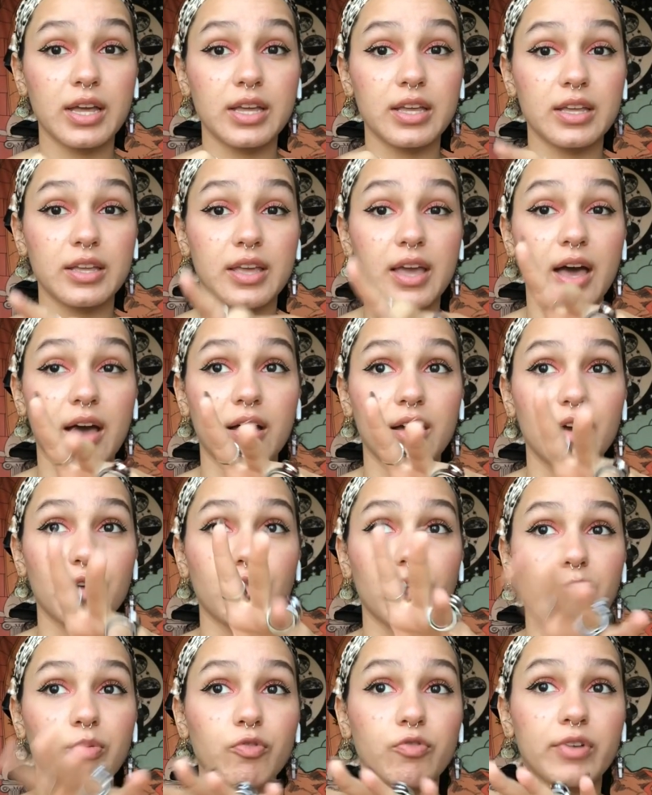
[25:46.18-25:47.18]
Yeah,
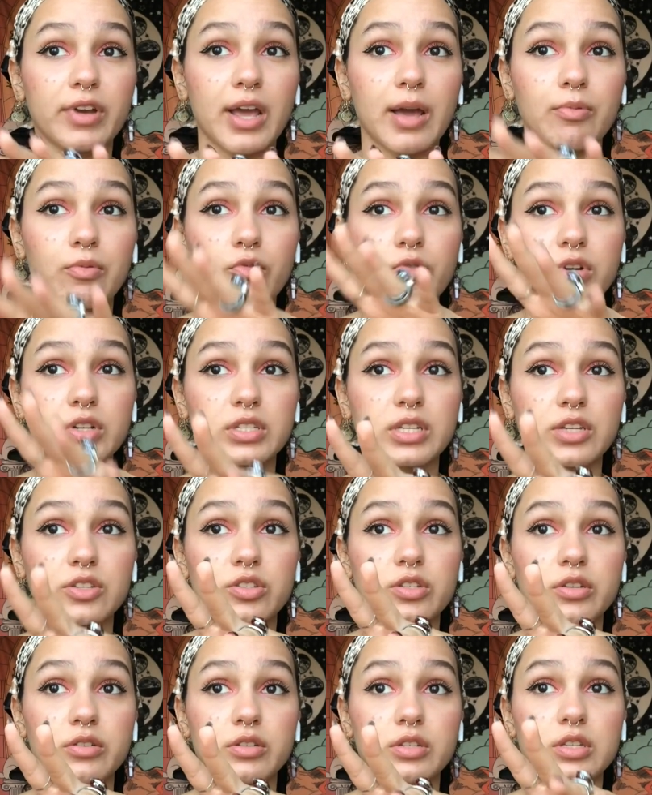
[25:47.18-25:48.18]
right before Capricorn is
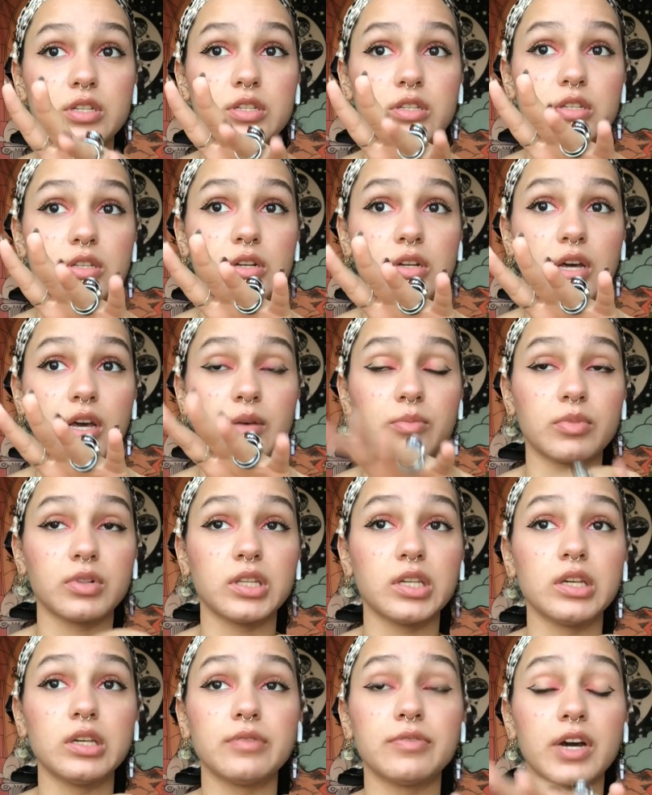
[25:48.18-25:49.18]
Sagittarius season, I
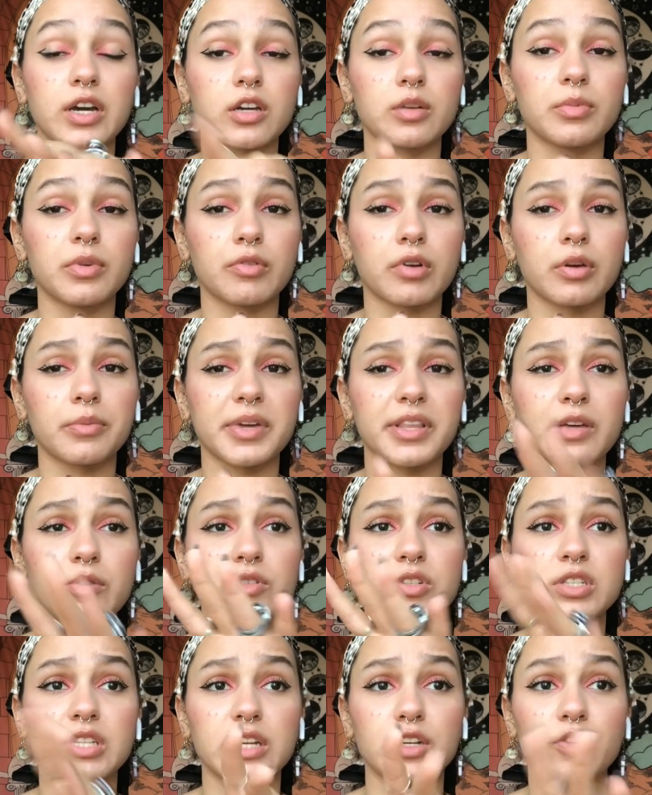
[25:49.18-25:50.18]
believe. I could be wrong about that, which
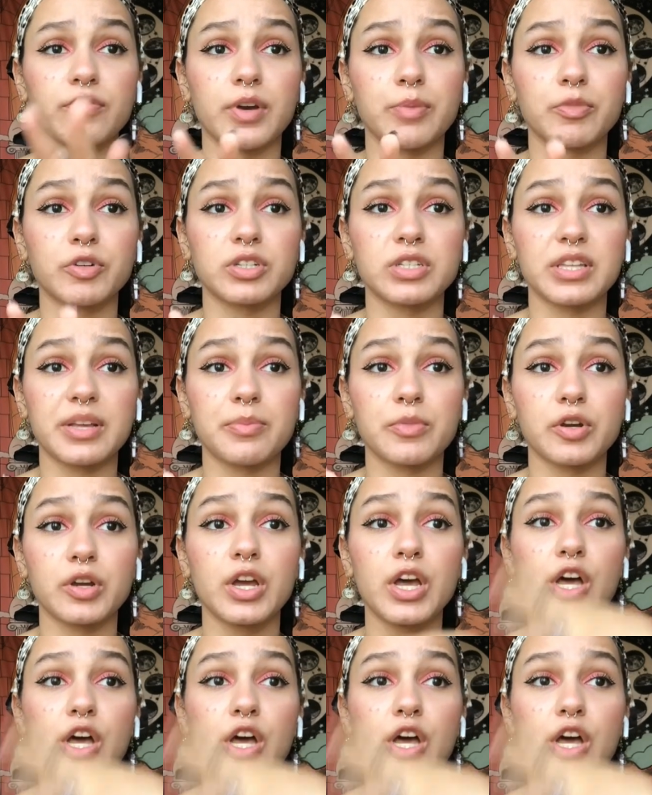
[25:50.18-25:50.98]
is like November, December.